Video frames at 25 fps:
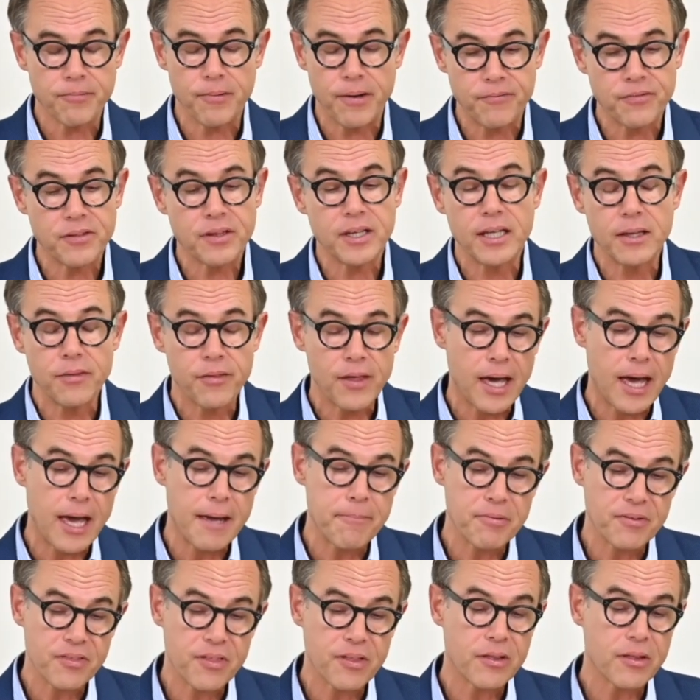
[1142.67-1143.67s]
we have seen the
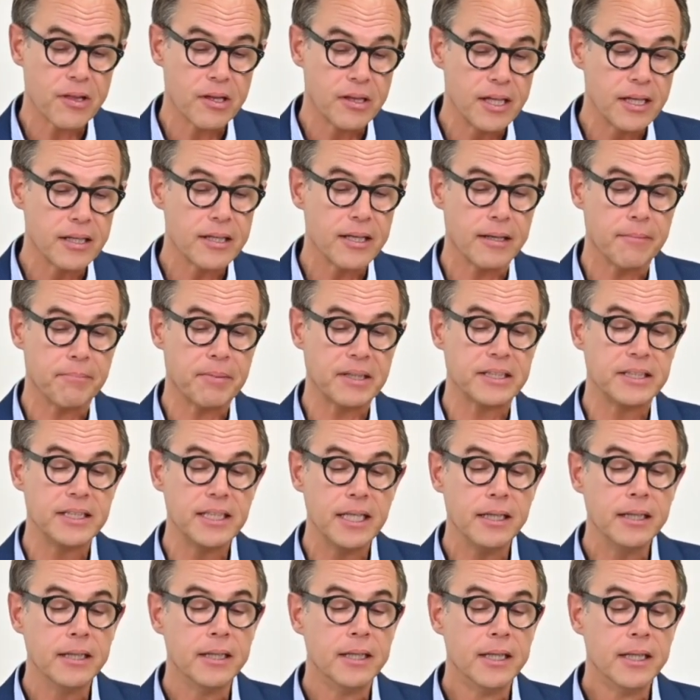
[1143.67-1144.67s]
hypothesis in detail. But
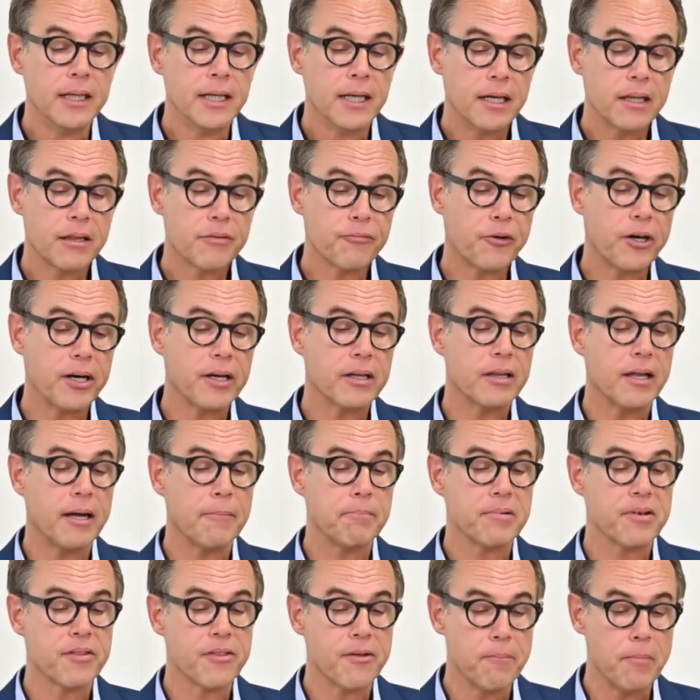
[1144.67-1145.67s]
here is, for
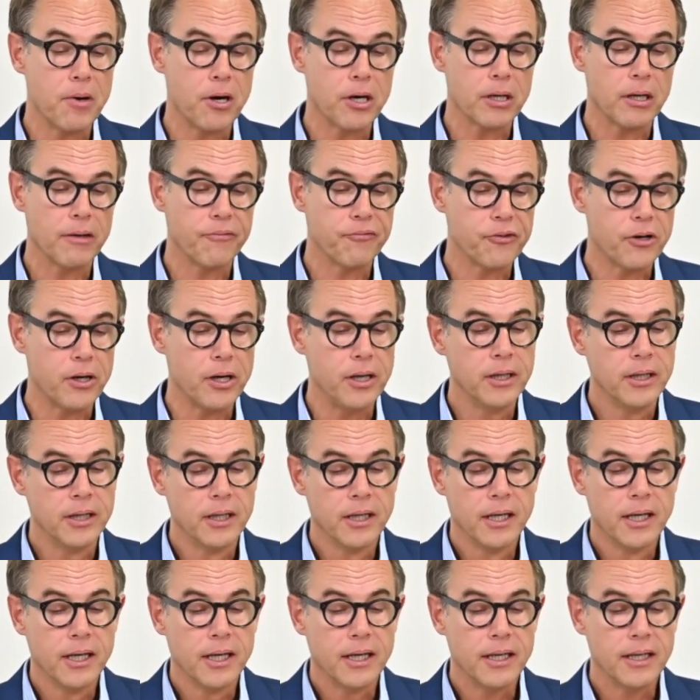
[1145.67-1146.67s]
example, the model for
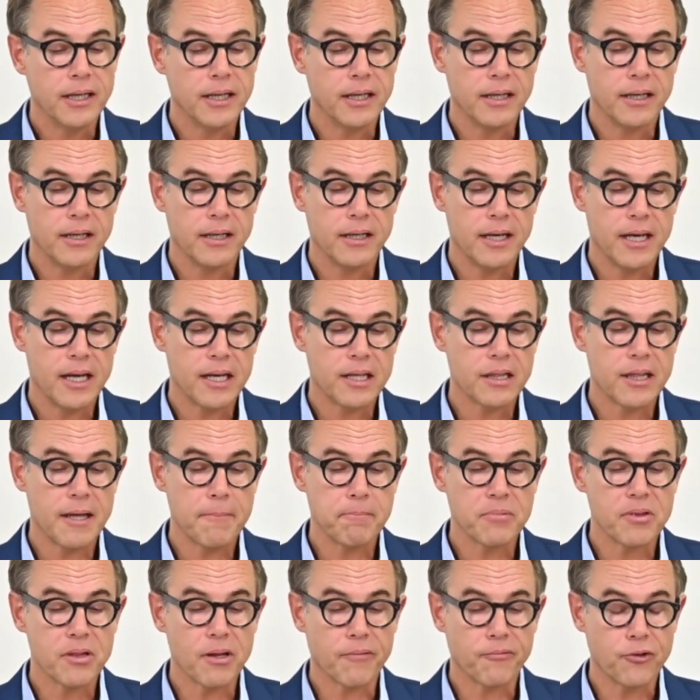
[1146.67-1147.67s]

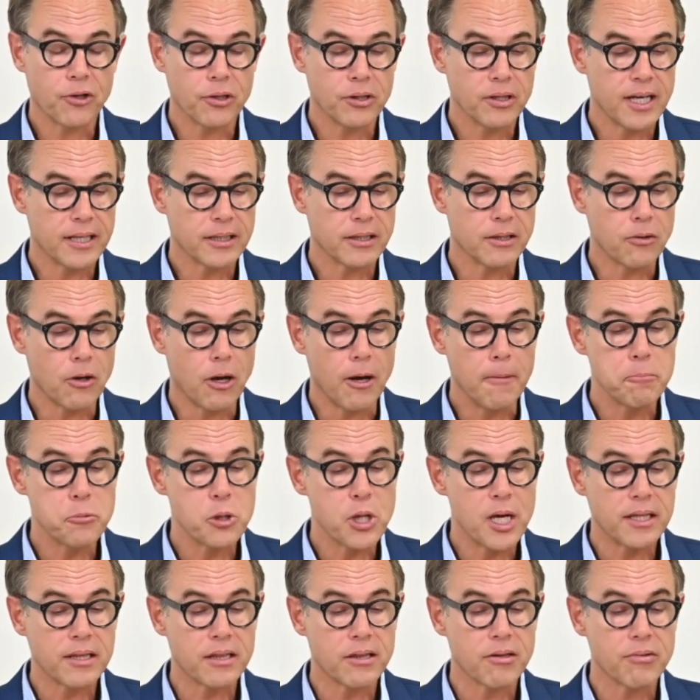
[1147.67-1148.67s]
acceptance of connected
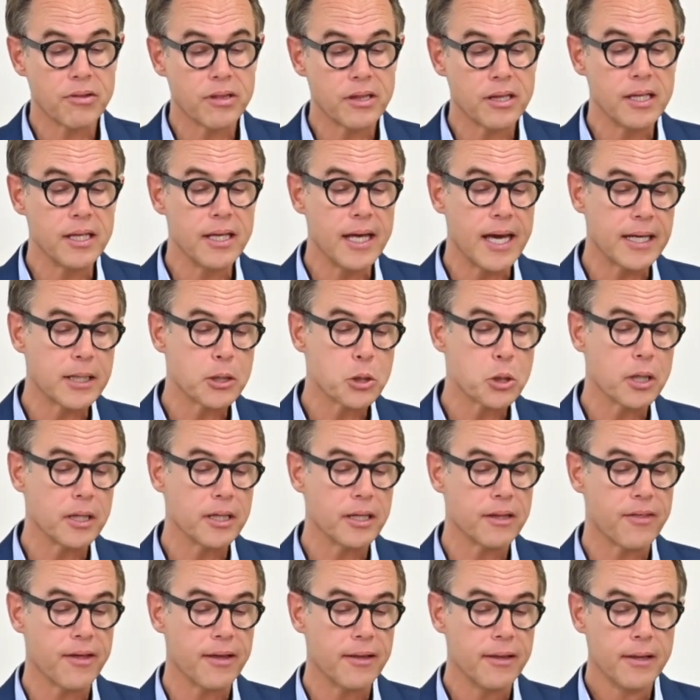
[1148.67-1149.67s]
objects. You see
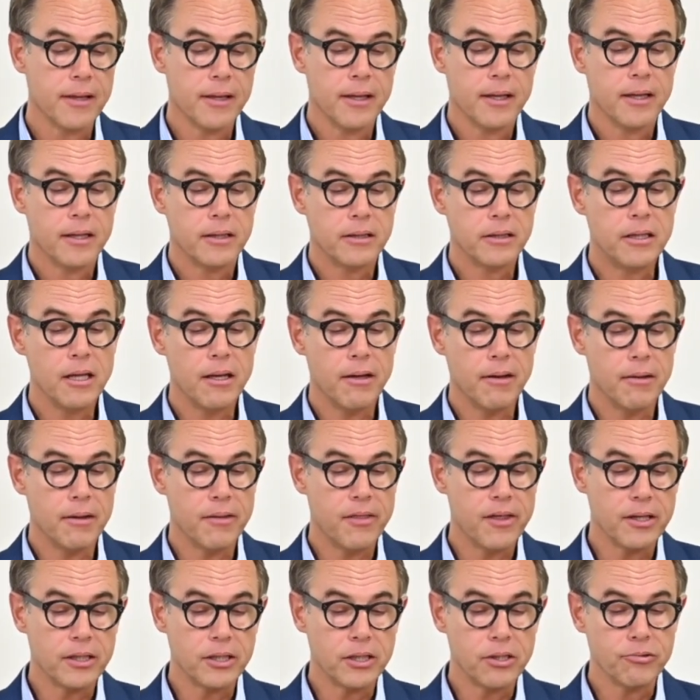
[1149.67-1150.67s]
actually the
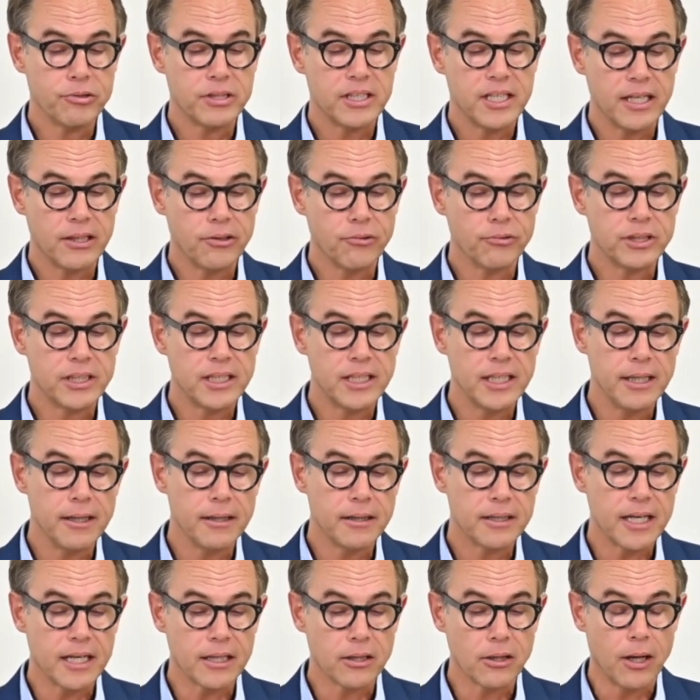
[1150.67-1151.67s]

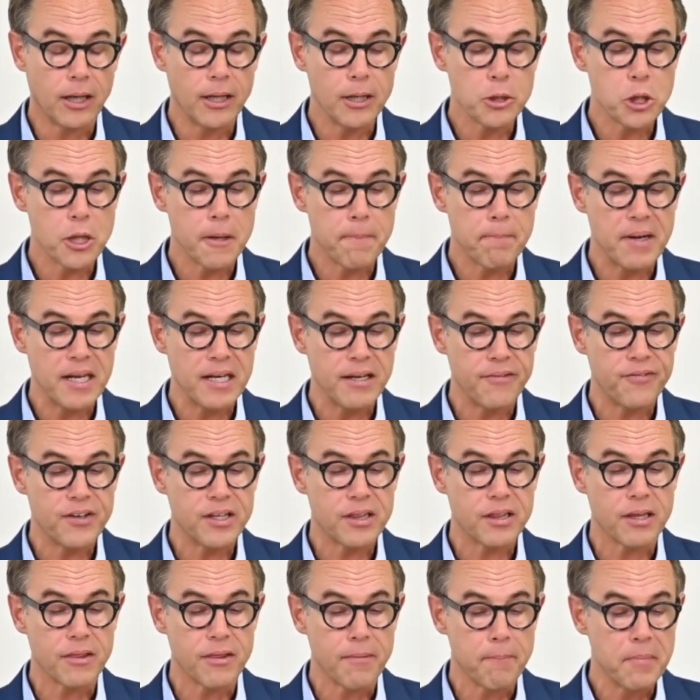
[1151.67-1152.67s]
UT technology
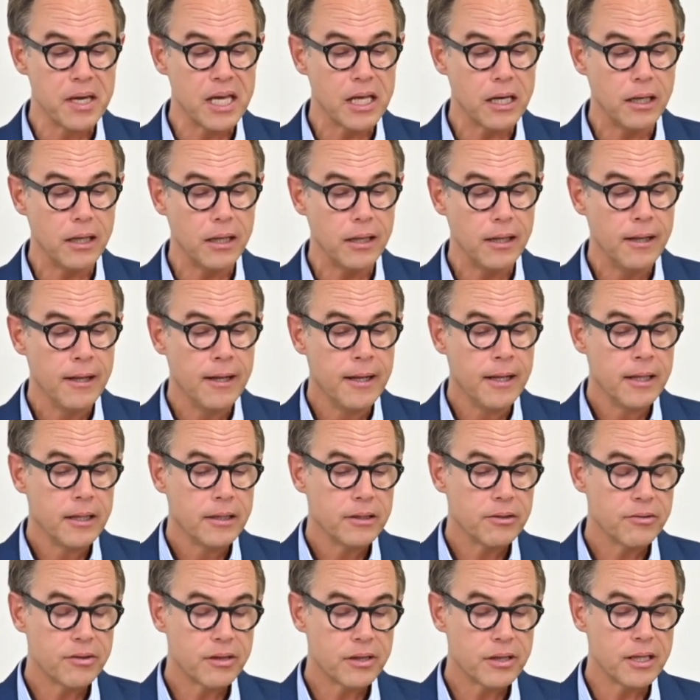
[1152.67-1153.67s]
benefits in the middle.
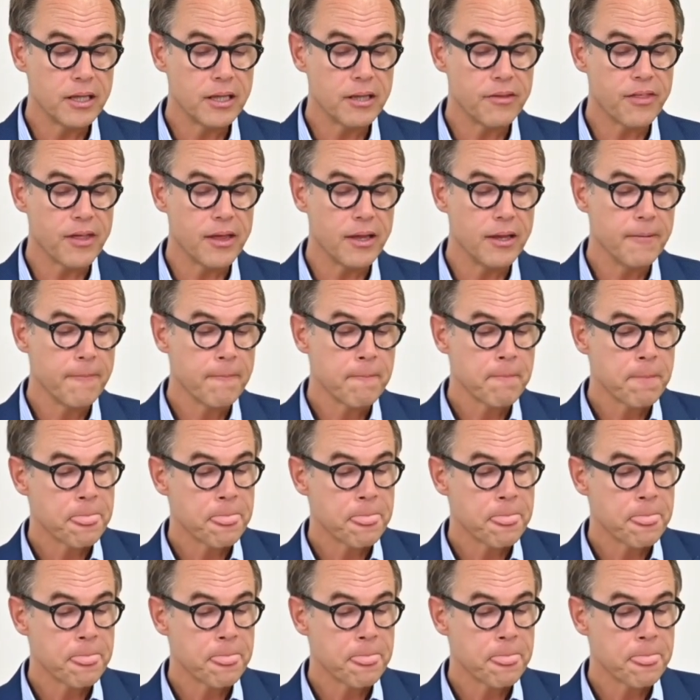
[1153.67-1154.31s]
You see the